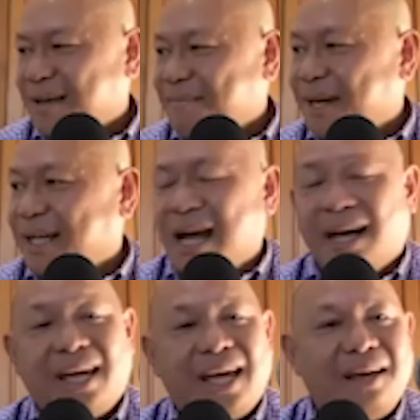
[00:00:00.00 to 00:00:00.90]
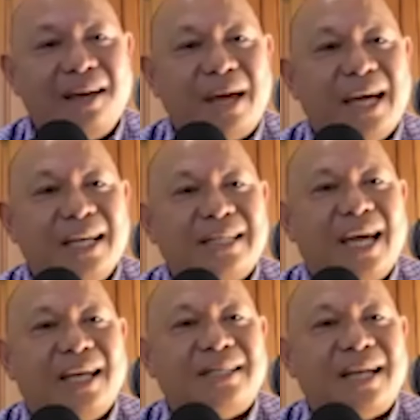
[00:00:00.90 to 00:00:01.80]
man, I am as
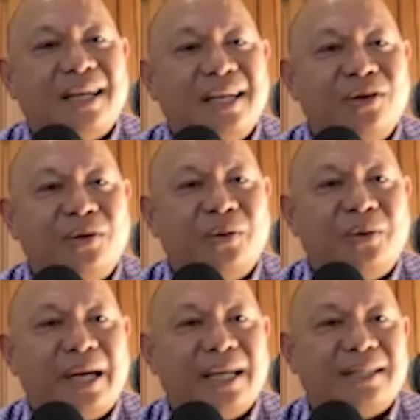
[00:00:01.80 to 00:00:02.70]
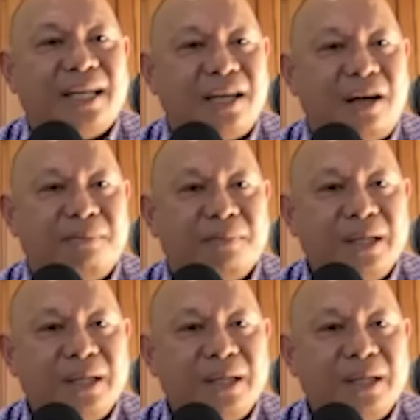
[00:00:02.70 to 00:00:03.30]
anti-hero as they come.